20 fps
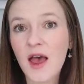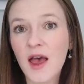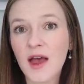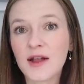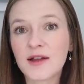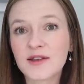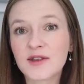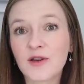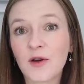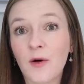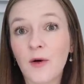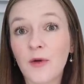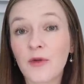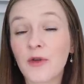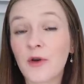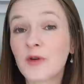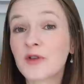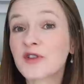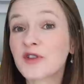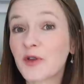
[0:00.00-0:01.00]
And so
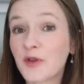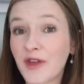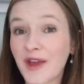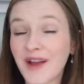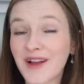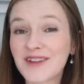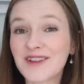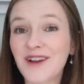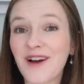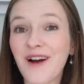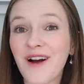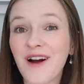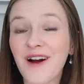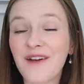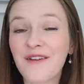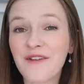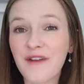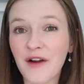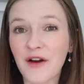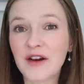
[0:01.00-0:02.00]
those two things
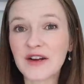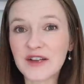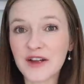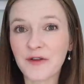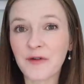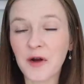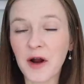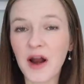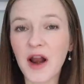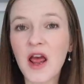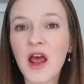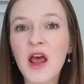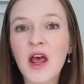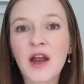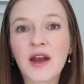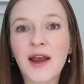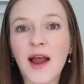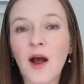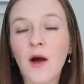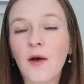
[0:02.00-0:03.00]
are very different.
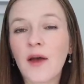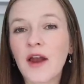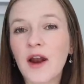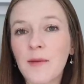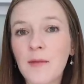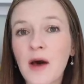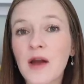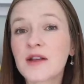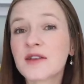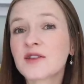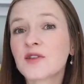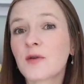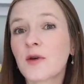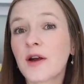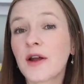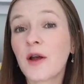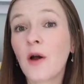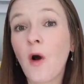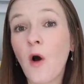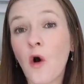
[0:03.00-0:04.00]
Now, in a
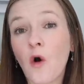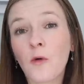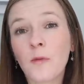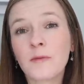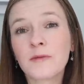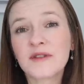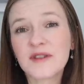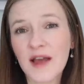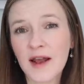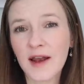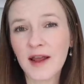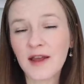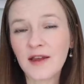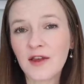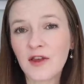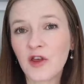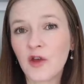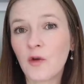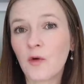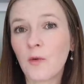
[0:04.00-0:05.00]
Montessori home
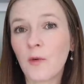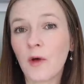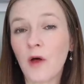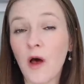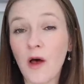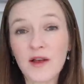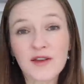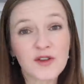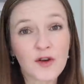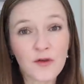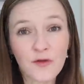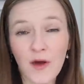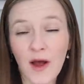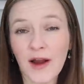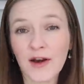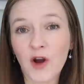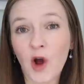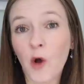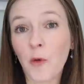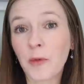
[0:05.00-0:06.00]
setting, you will also
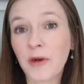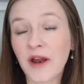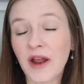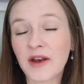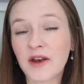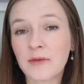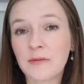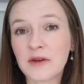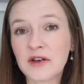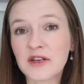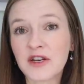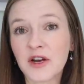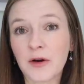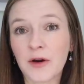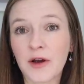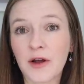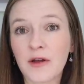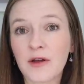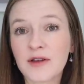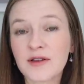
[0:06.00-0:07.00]
find open-ended
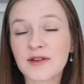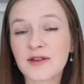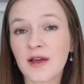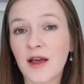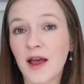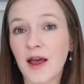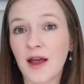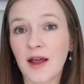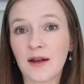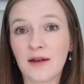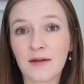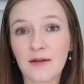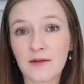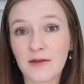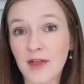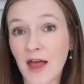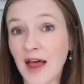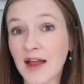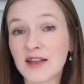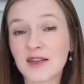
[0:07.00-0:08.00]
materials, and
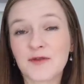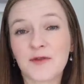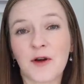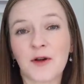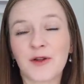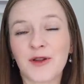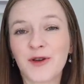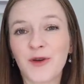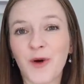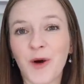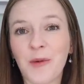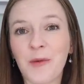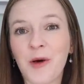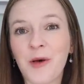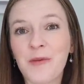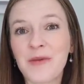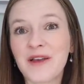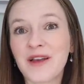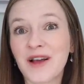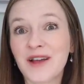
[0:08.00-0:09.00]
that's fairly normal
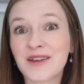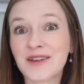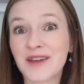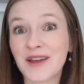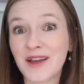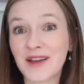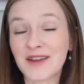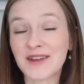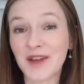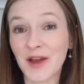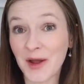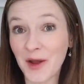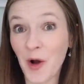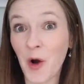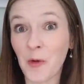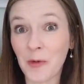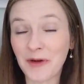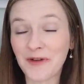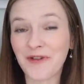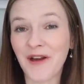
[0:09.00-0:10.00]
because it's a
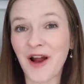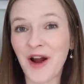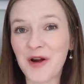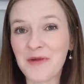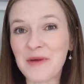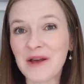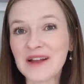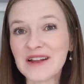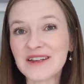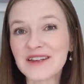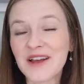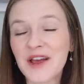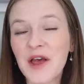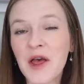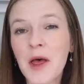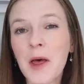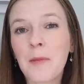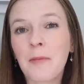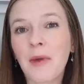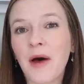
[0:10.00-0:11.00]
home environment.
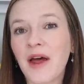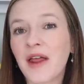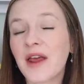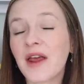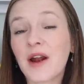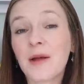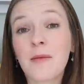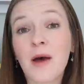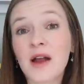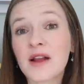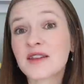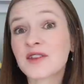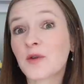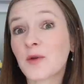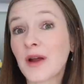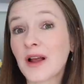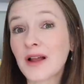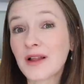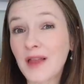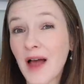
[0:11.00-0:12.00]
But in a
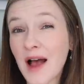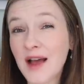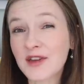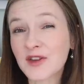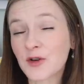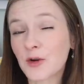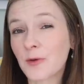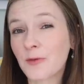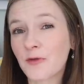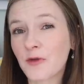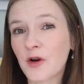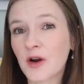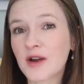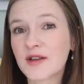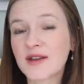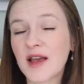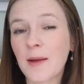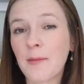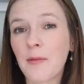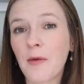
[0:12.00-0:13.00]
Montessori classroom, for
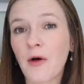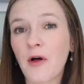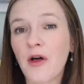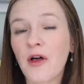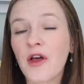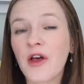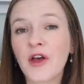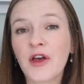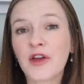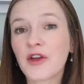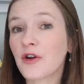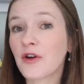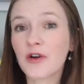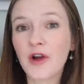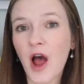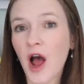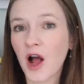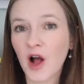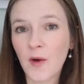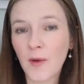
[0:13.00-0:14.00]
example, you're
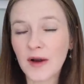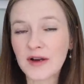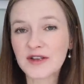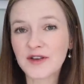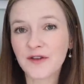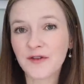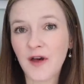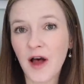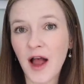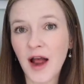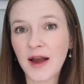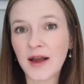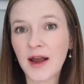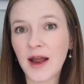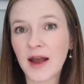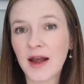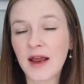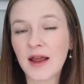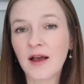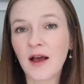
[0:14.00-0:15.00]
not going to find
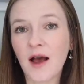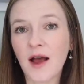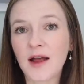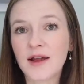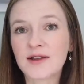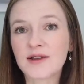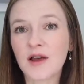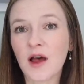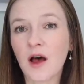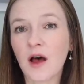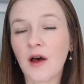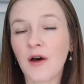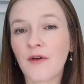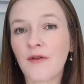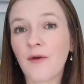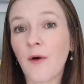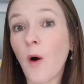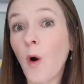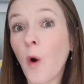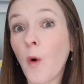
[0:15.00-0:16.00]
any kinds
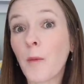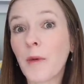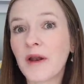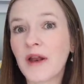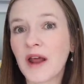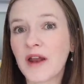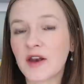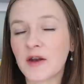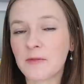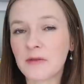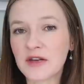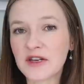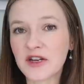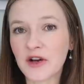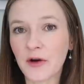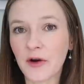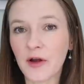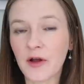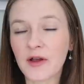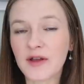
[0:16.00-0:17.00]
of open-ended
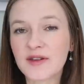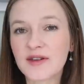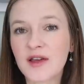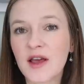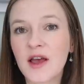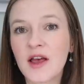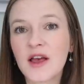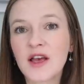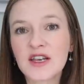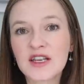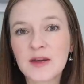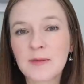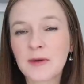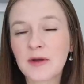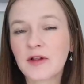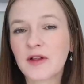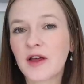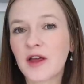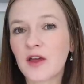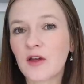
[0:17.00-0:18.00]
materials.
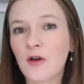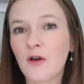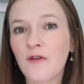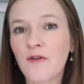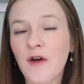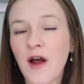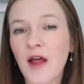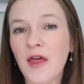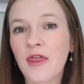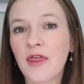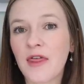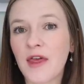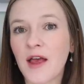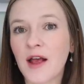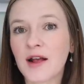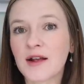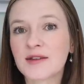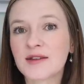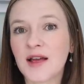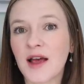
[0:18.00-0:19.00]
Typically, you'll find
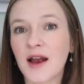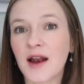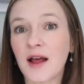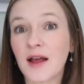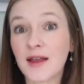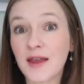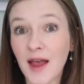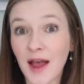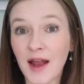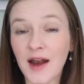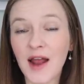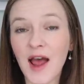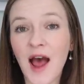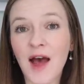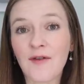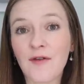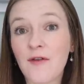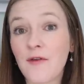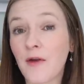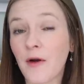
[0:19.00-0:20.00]
things that, again,
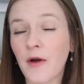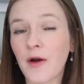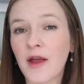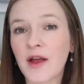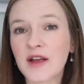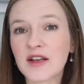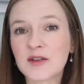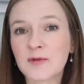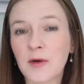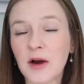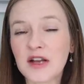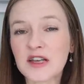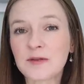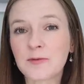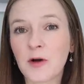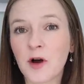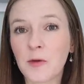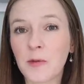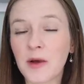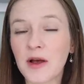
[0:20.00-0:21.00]
have a very express
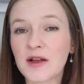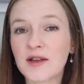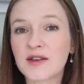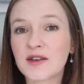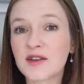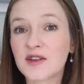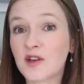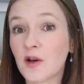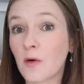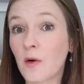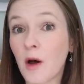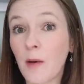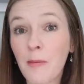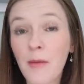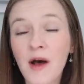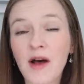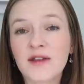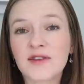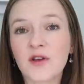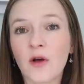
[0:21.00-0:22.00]
purpose. So, a
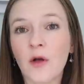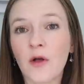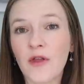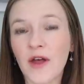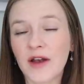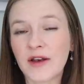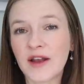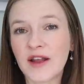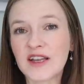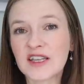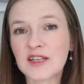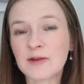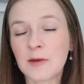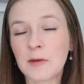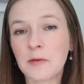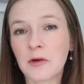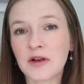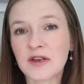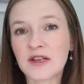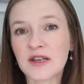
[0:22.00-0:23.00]
puzzle that needs to be
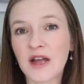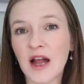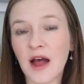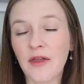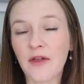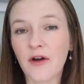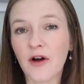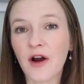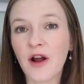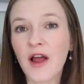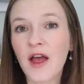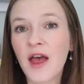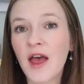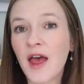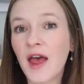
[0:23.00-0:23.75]
put together,